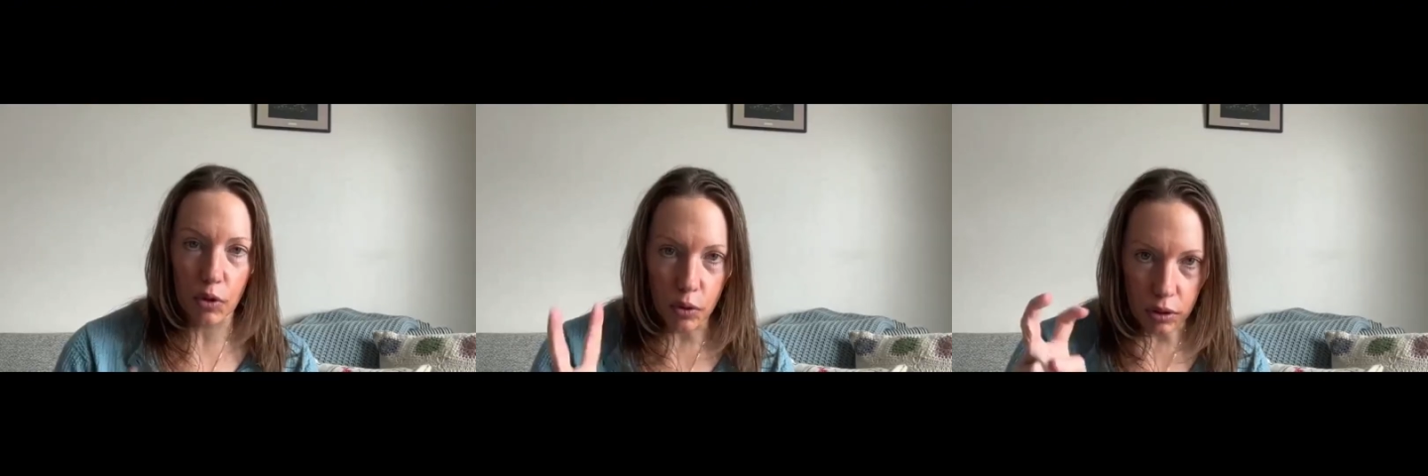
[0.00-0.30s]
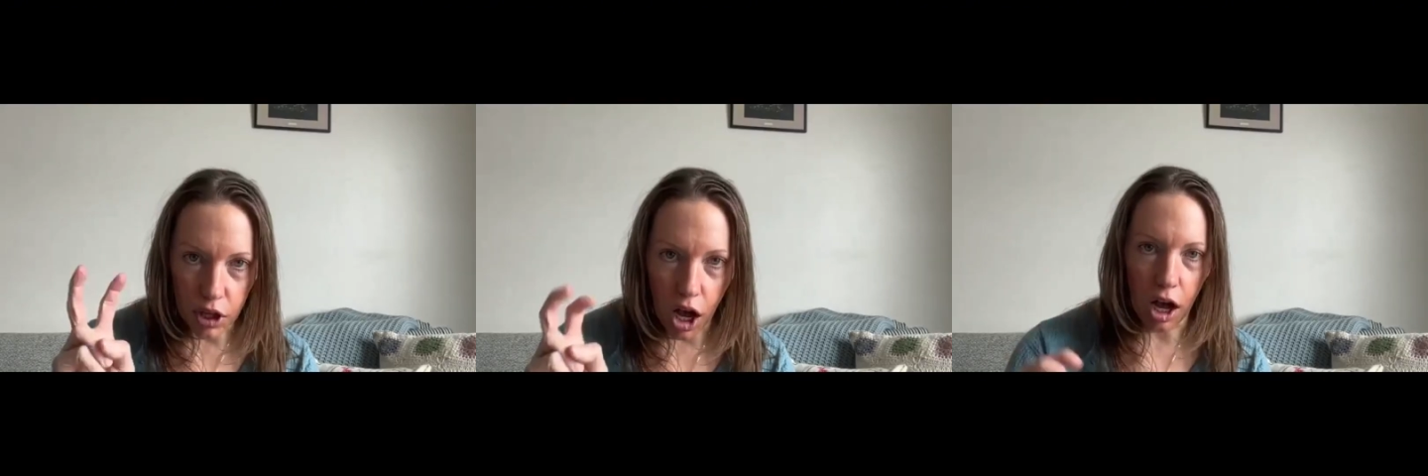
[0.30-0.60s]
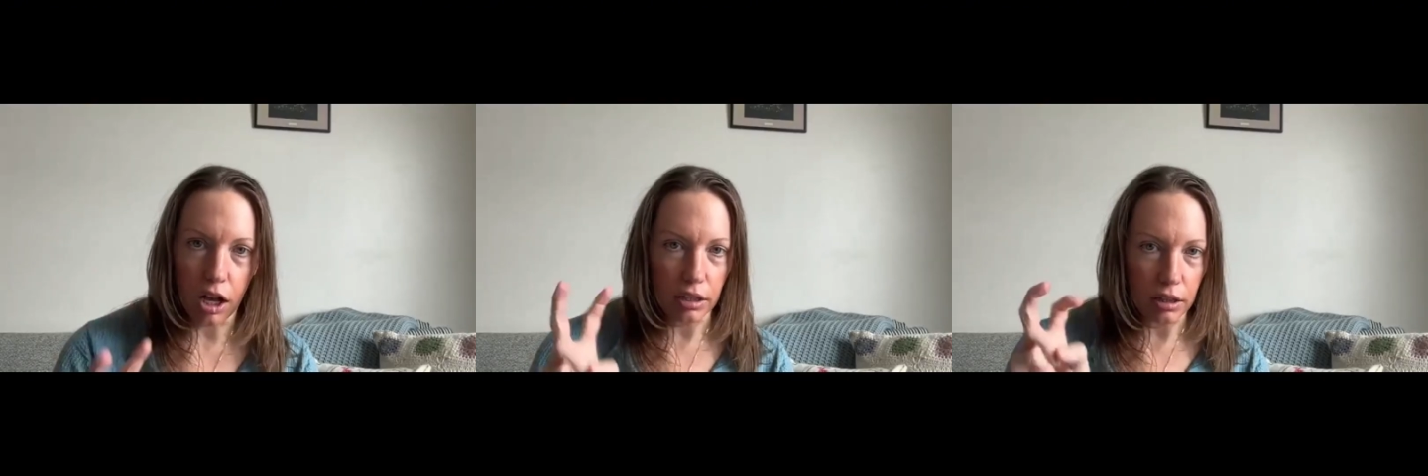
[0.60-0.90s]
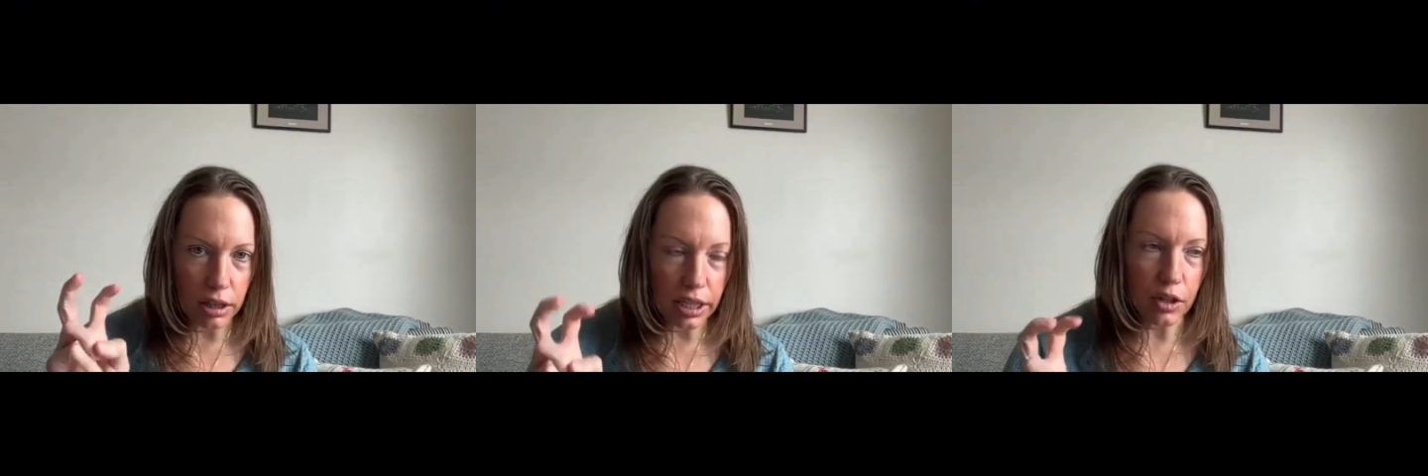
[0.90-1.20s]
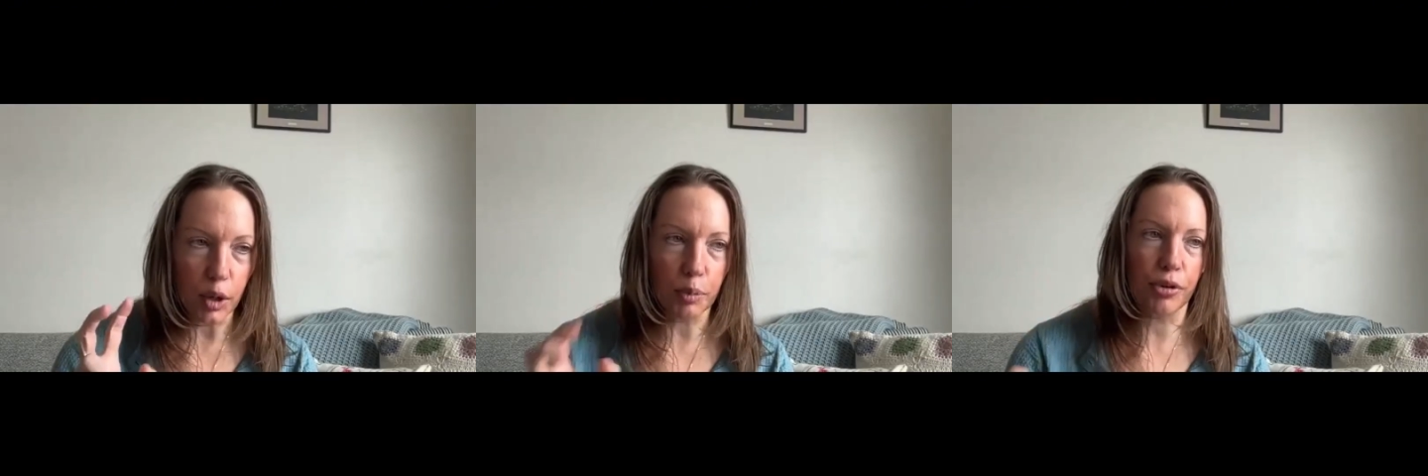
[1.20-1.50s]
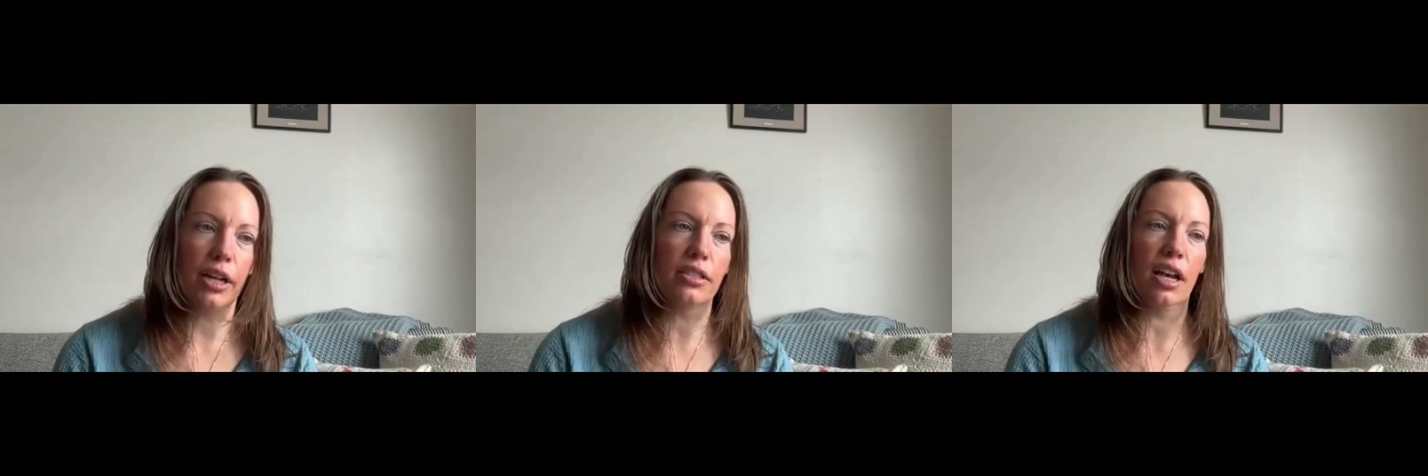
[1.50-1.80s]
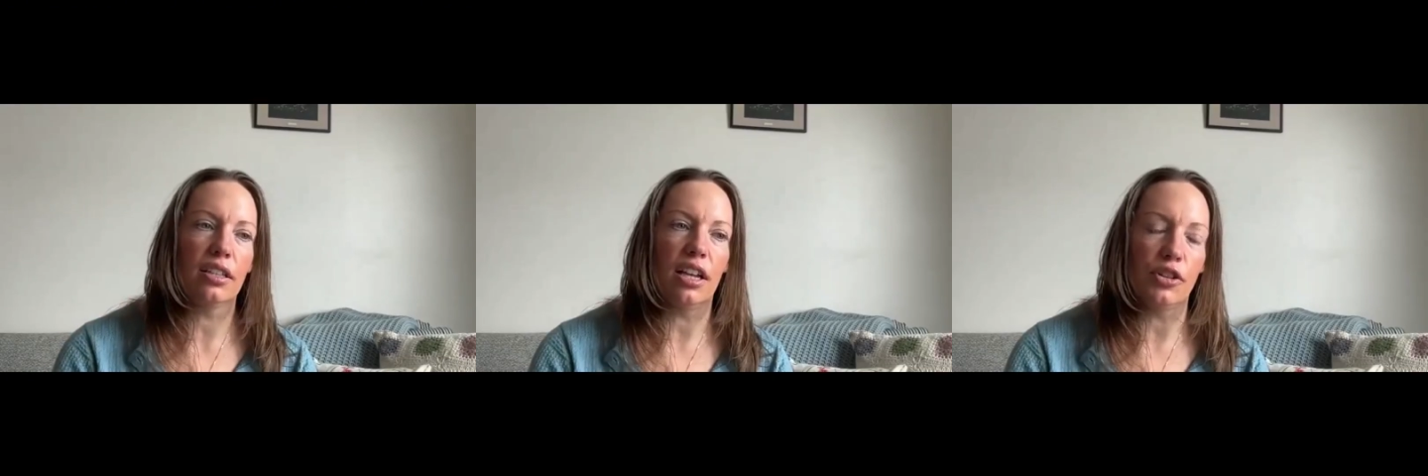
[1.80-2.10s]
law and legal
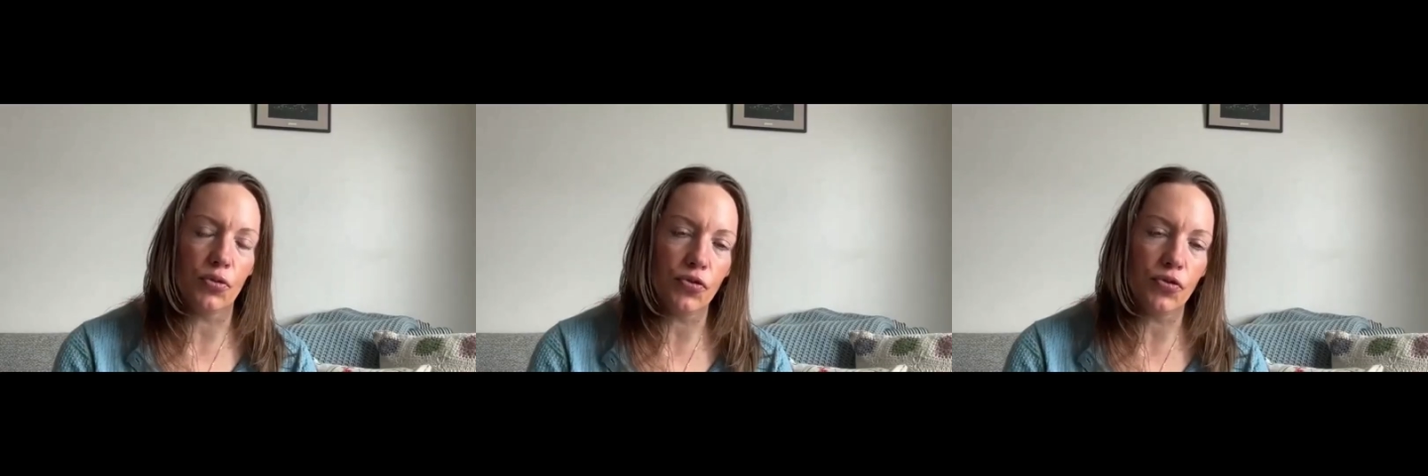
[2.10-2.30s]
process as